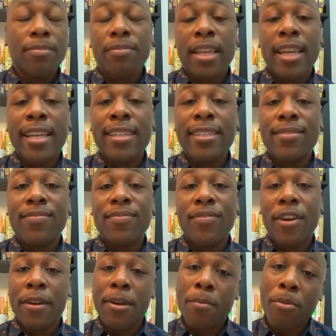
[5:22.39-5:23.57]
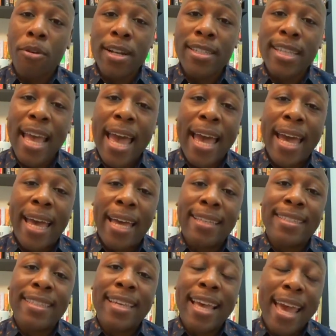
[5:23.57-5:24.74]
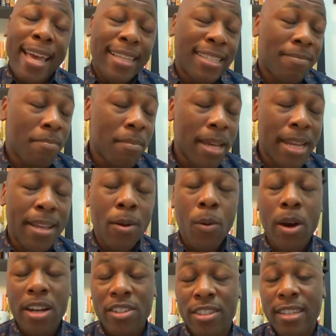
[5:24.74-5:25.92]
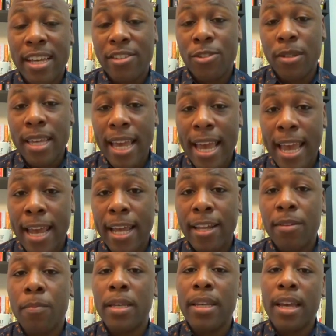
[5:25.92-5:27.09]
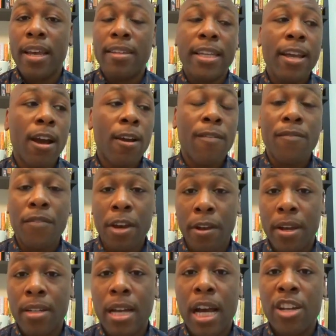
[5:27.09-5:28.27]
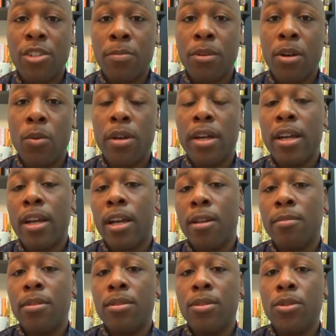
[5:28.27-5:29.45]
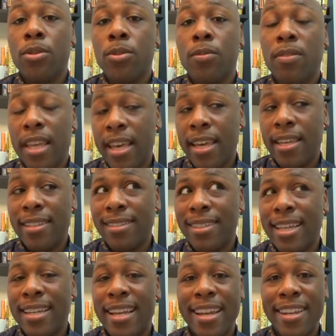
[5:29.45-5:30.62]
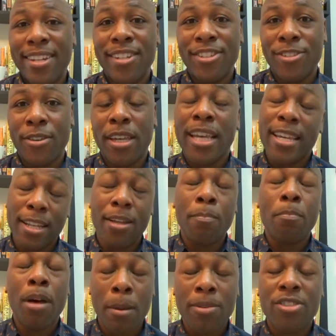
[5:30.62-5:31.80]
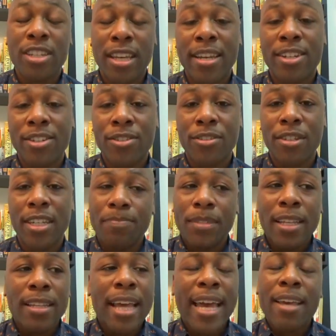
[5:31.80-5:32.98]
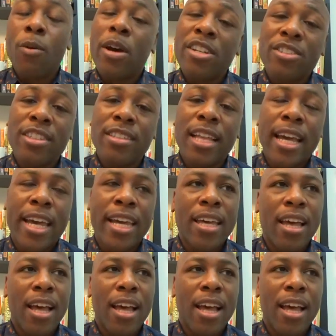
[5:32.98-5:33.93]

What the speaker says: it's very important to ask as many questions as you can, because they are very knowledgeable when it comes to things in the industry, in the publishing industry. Like questions like,